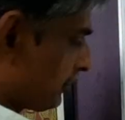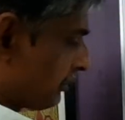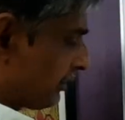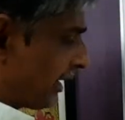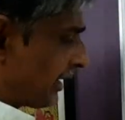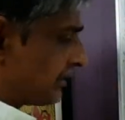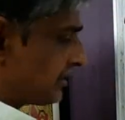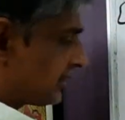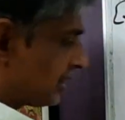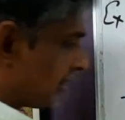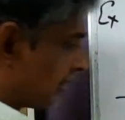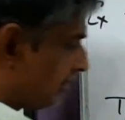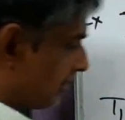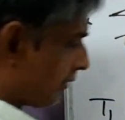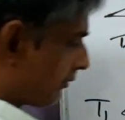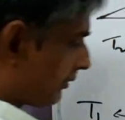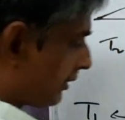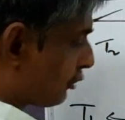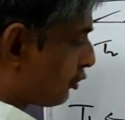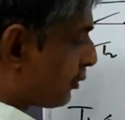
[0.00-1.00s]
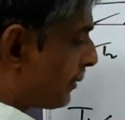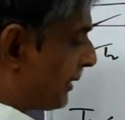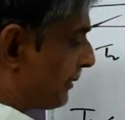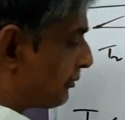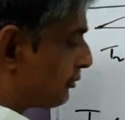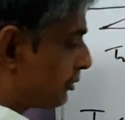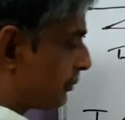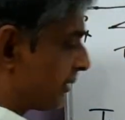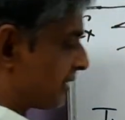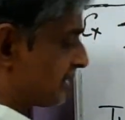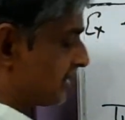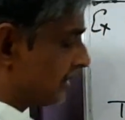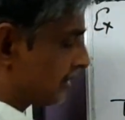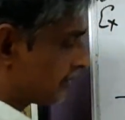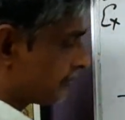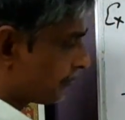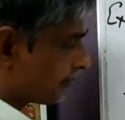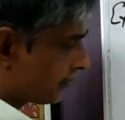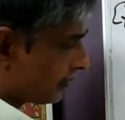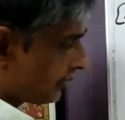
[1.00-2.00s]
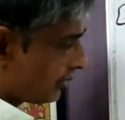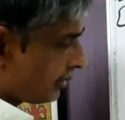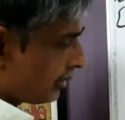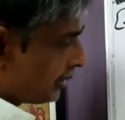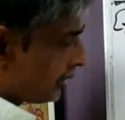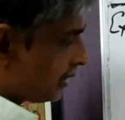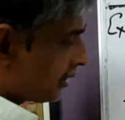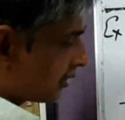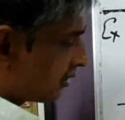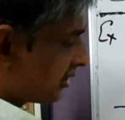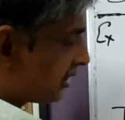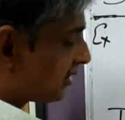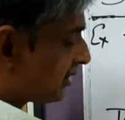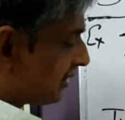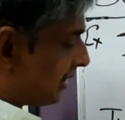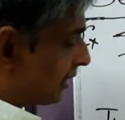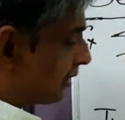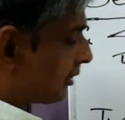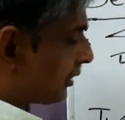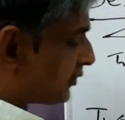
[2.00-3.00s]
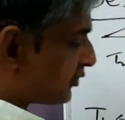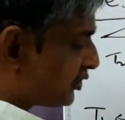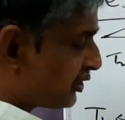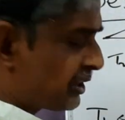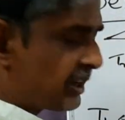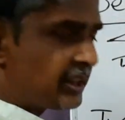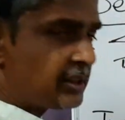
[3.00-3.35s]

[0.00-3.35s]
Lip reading: do we write? C. We will go back to the basic. Since length of string